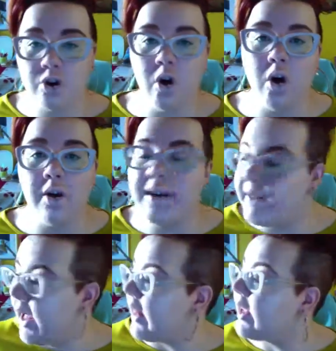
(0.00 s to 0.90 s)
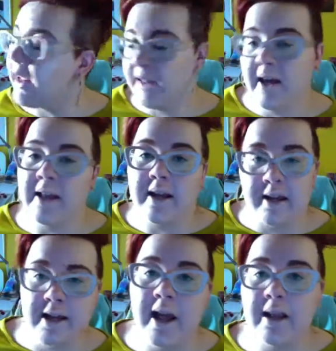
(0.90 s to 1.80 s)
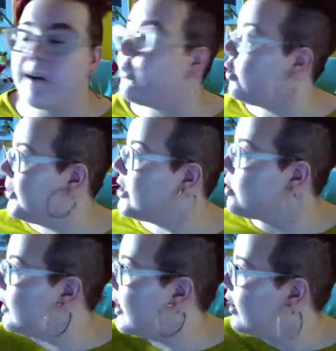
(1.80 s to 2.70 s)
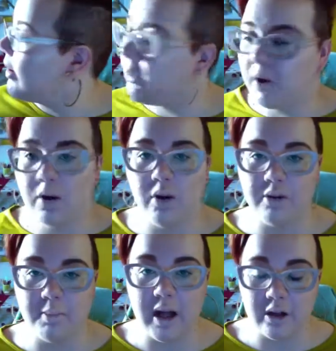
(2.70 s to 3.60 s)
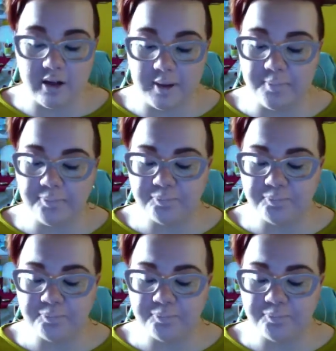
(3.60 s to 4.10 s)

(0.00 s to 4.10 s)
door yelling and yelling and yelling for me to let him on the balcony.